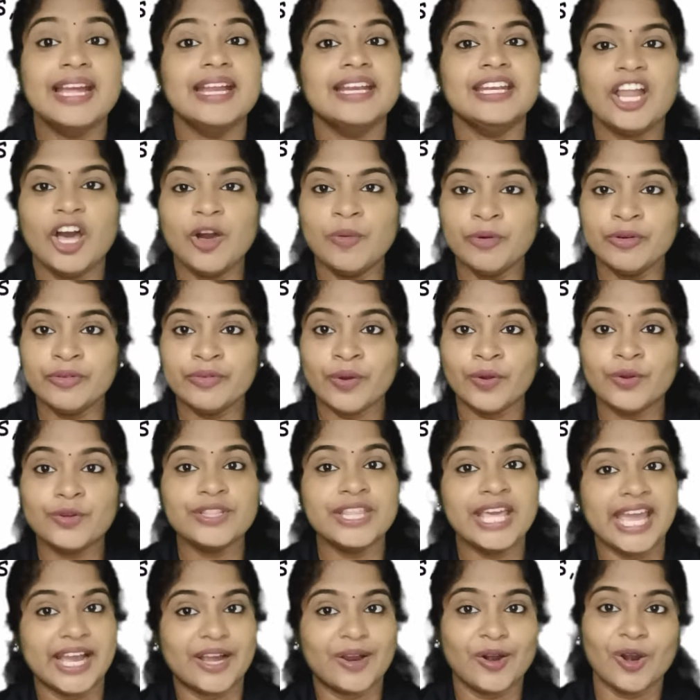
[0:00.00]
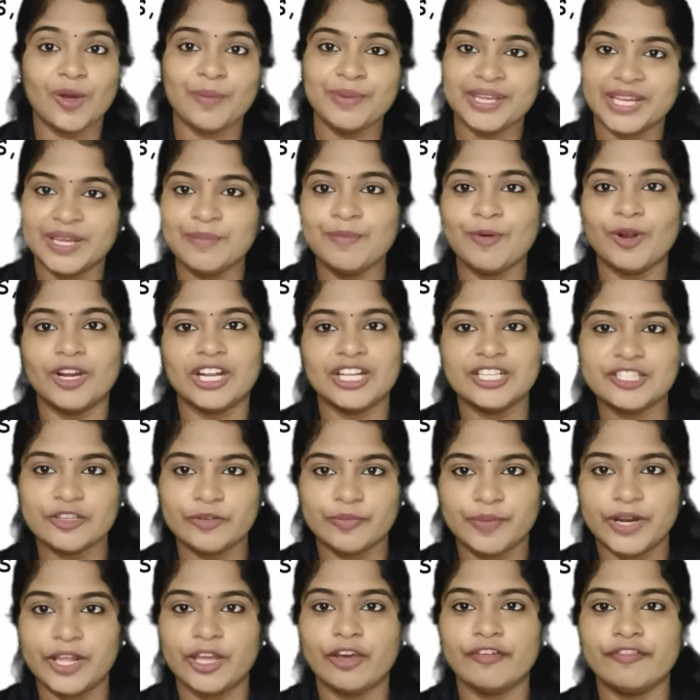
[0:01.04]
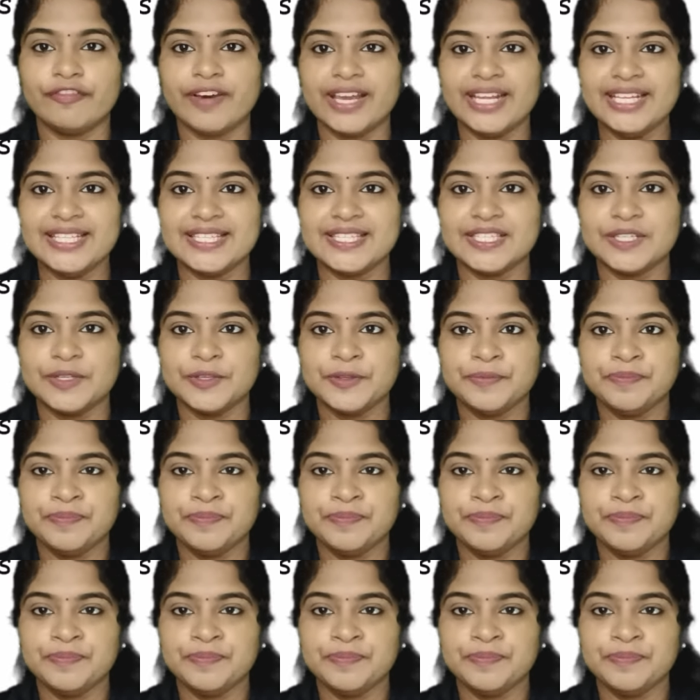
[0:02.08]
Now moving on to the economic importance of Bryophytes.